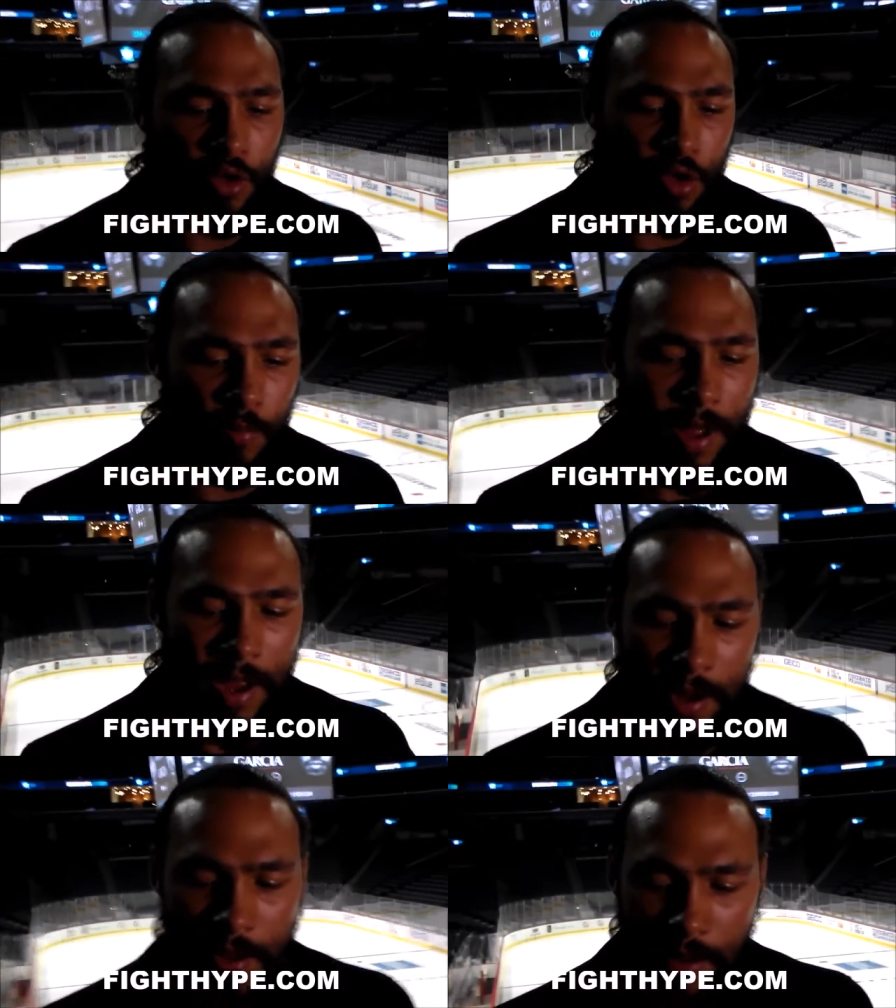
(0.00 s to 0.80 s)
So
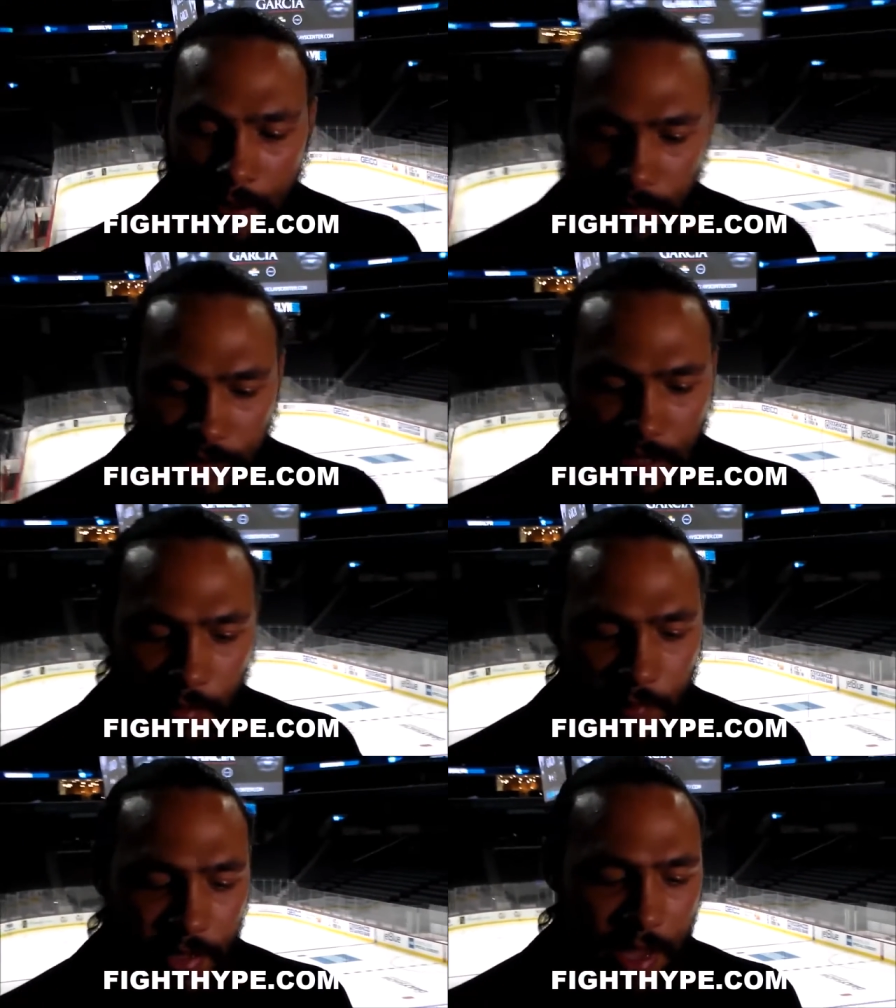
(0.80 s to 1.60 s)
by the
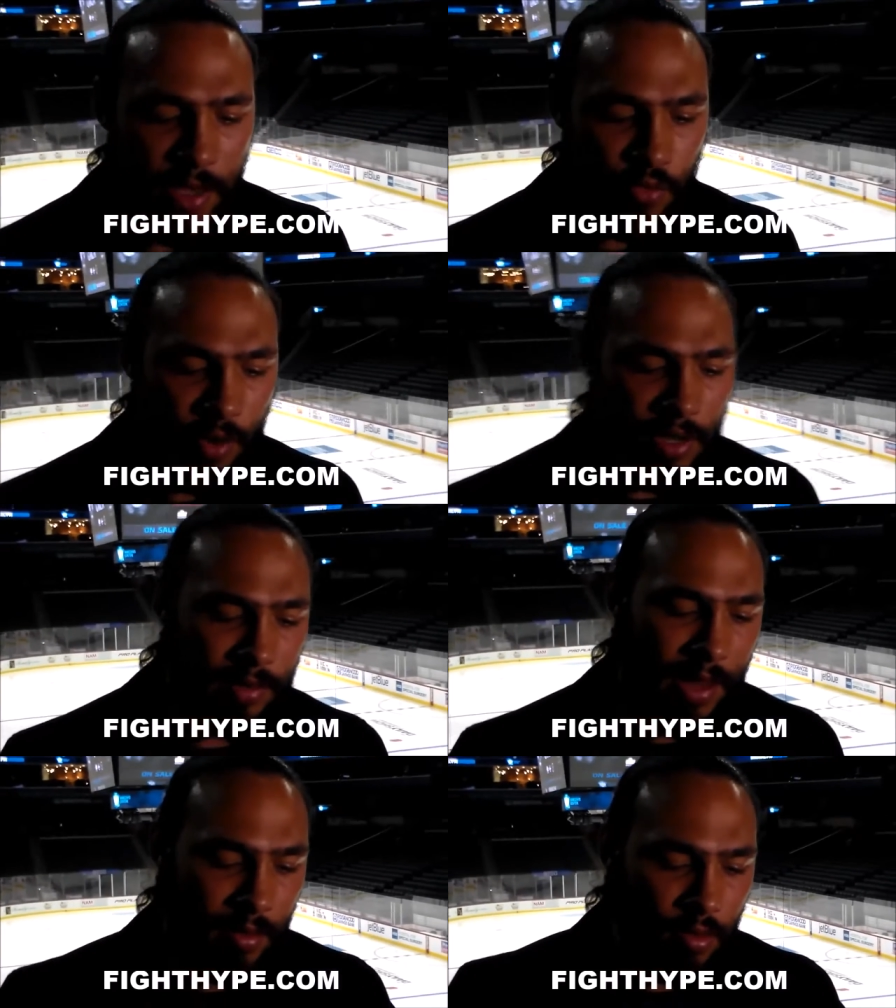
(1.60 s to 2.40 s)
WBA
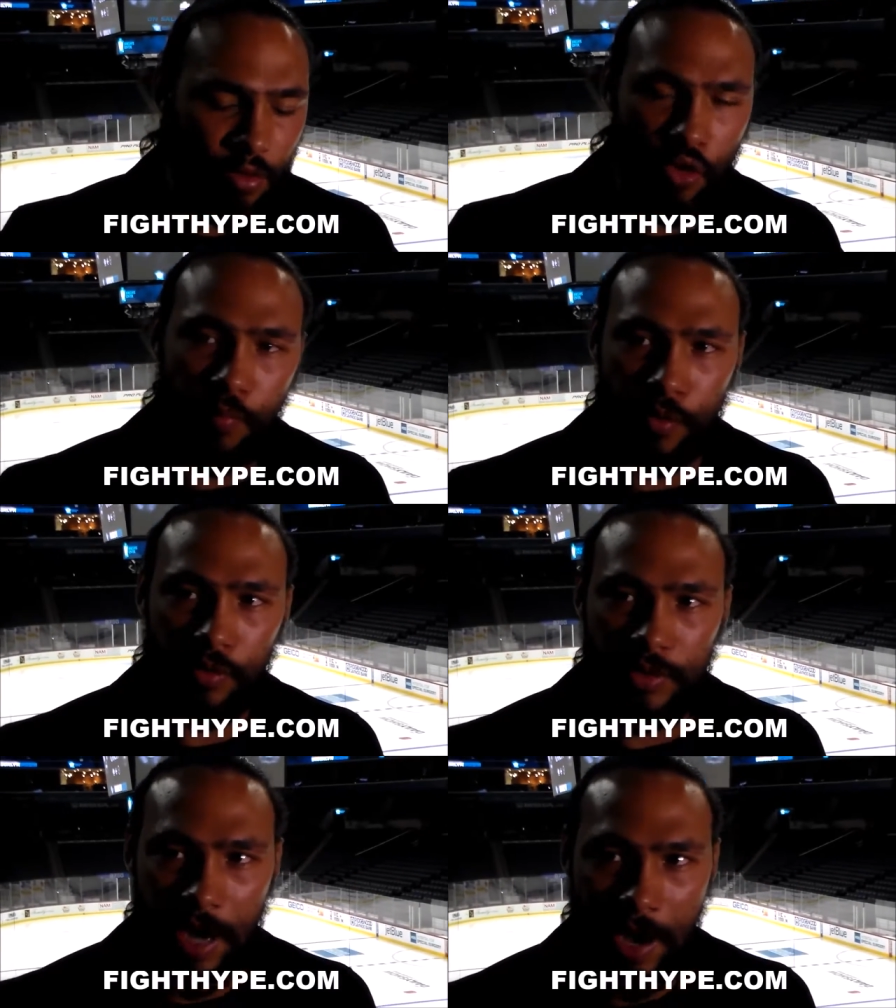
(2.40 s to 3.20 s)
creating that
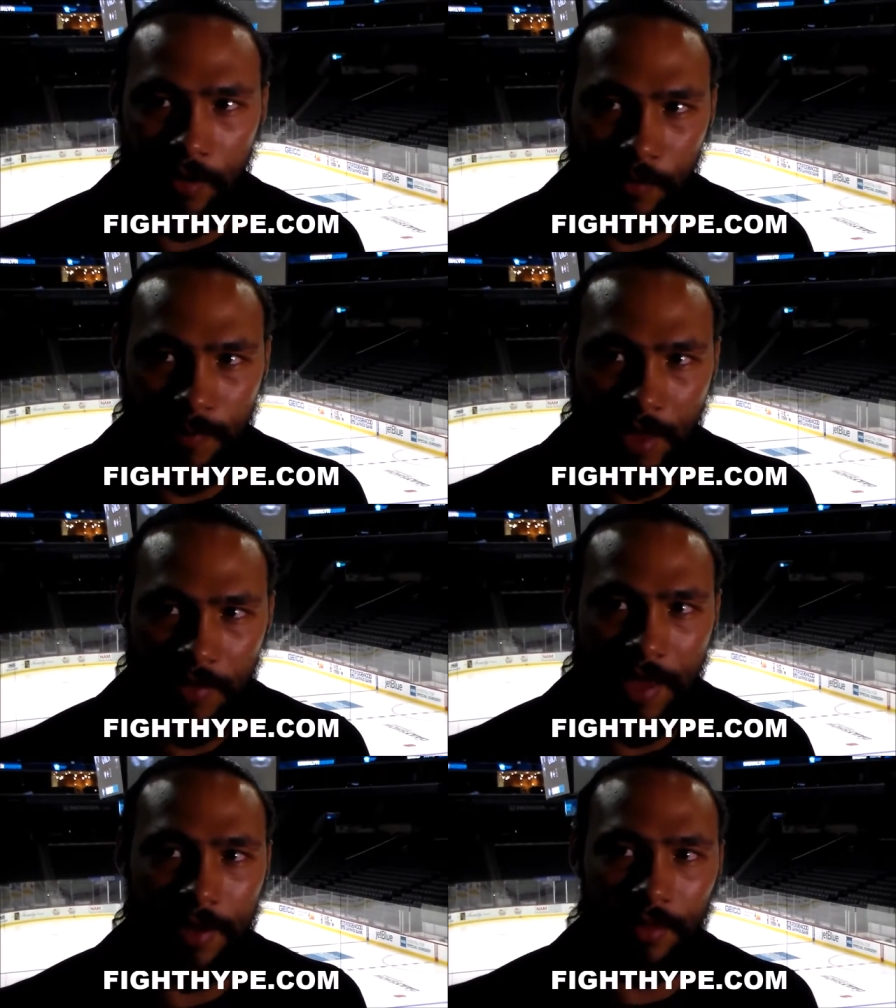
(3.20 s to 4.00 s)
super title
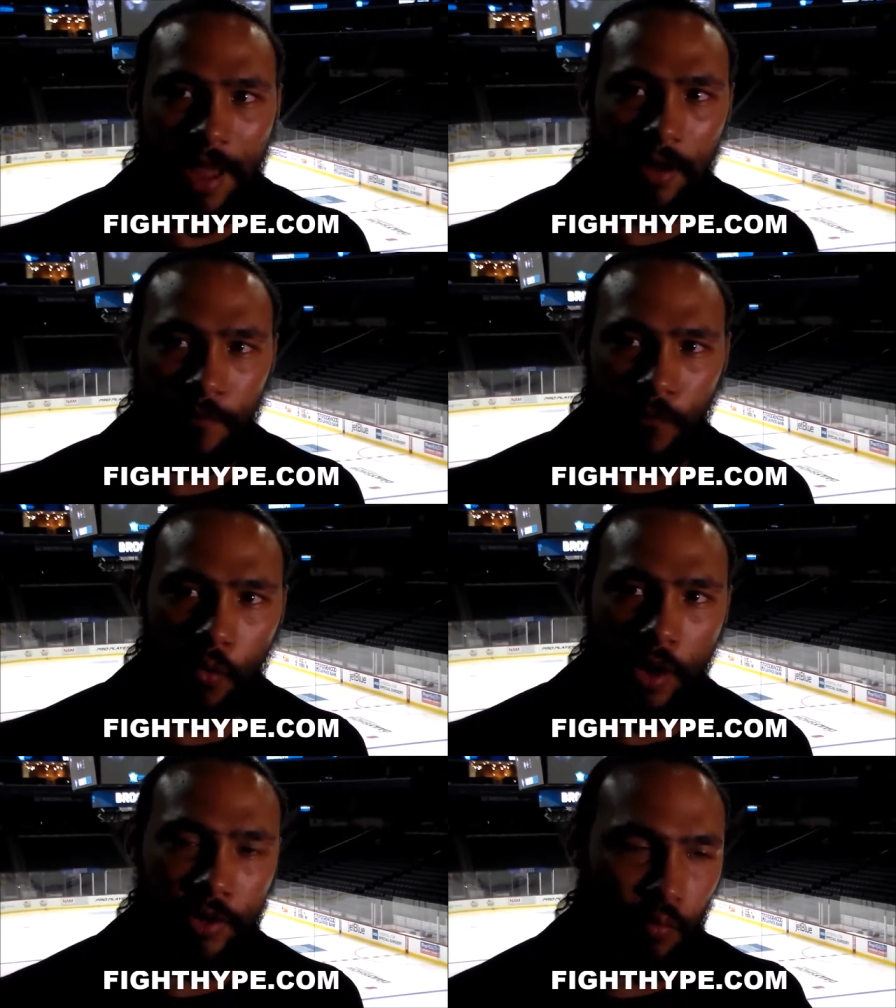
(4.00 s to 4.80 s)
that allowed
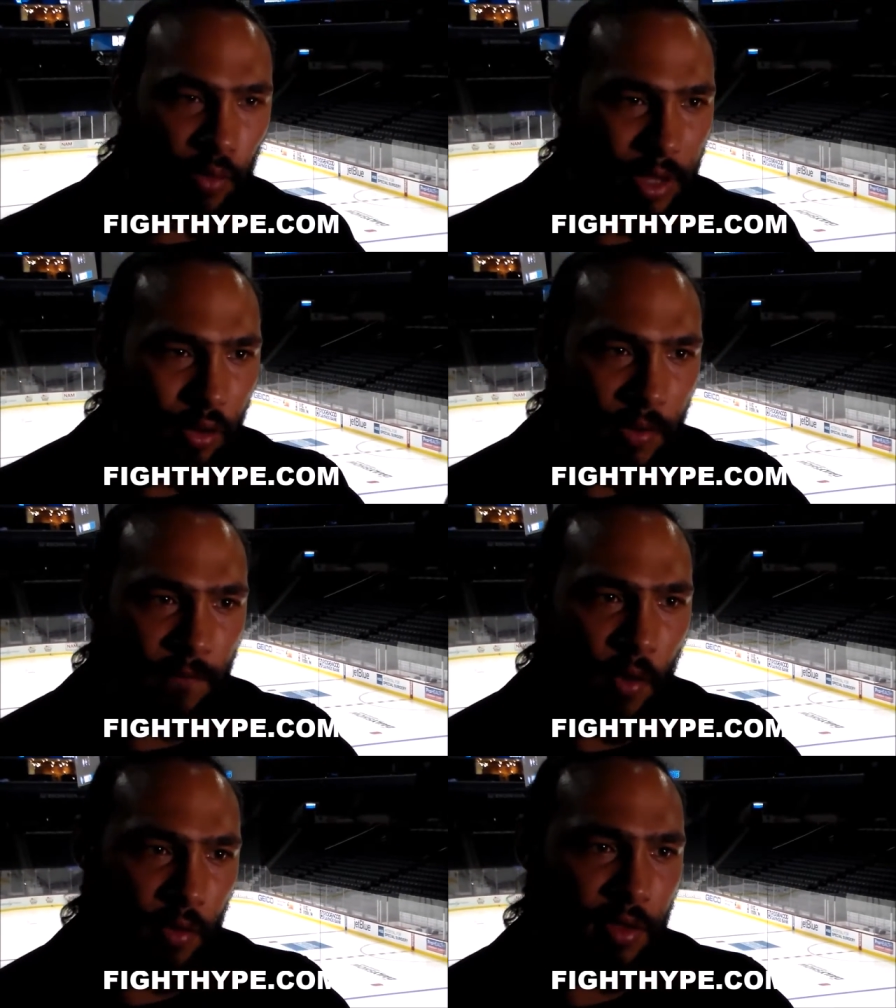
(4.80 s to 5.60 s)
Floyd to really only
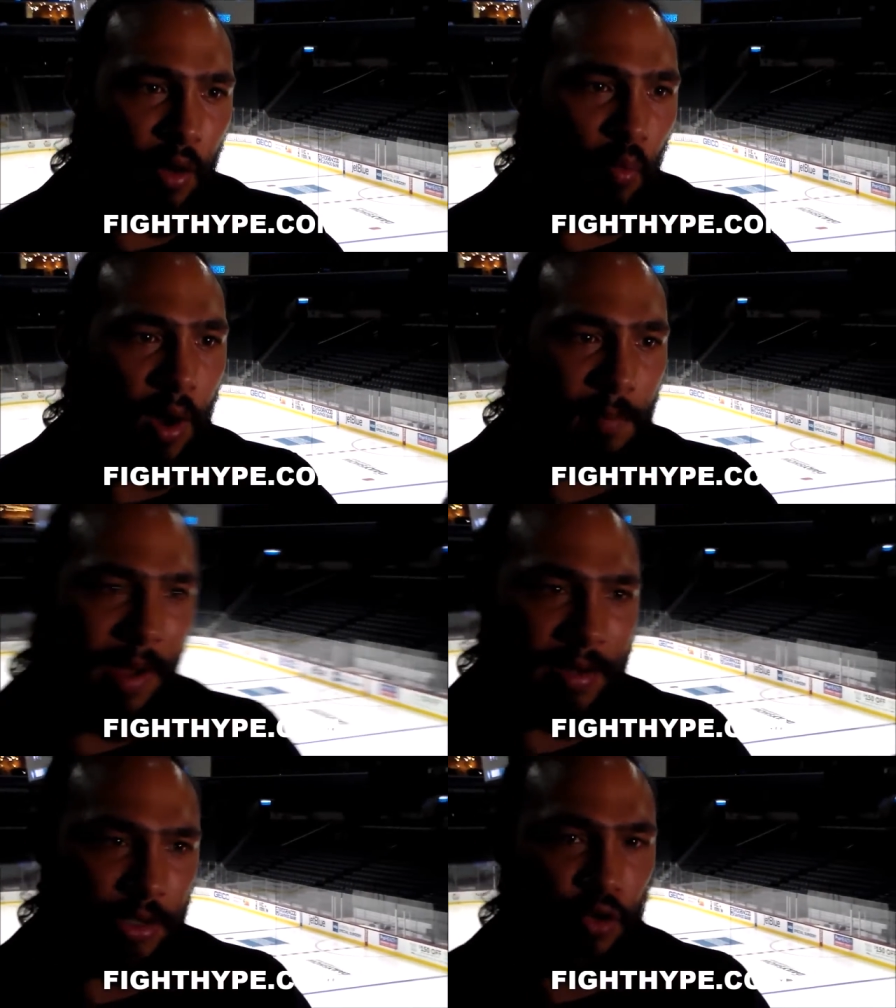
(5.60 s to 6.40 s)
focus on one
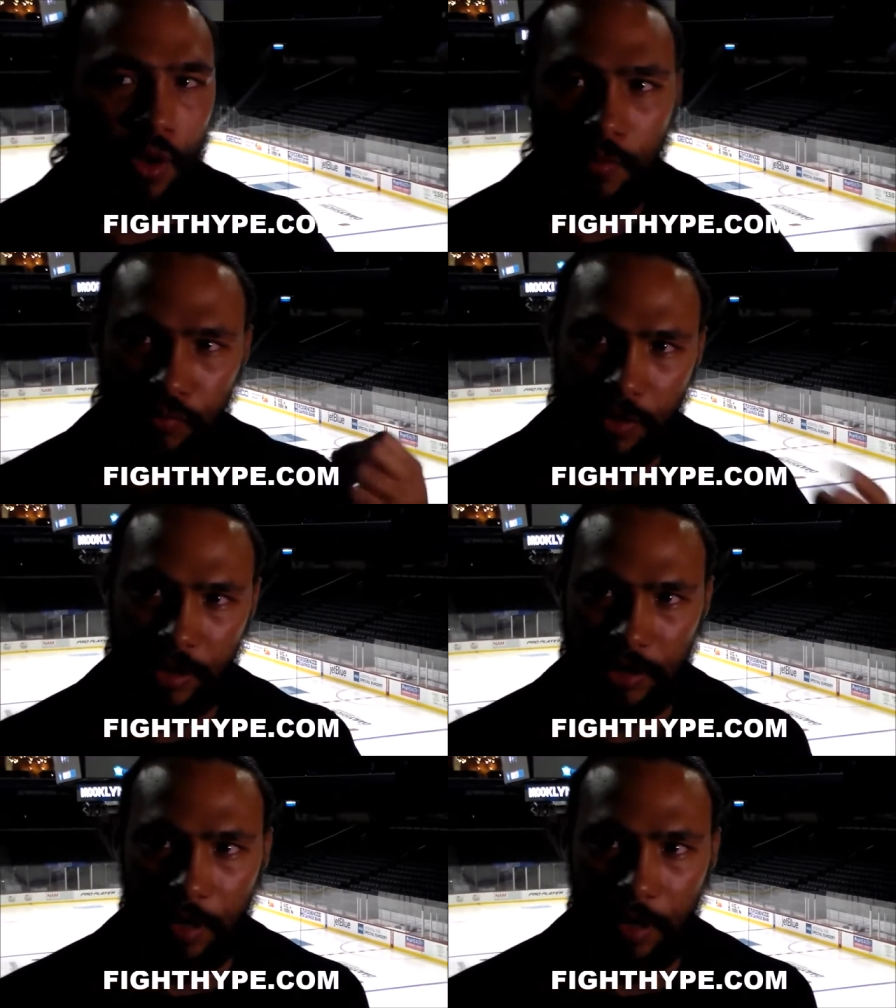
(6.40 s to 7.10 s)
mandatory, which was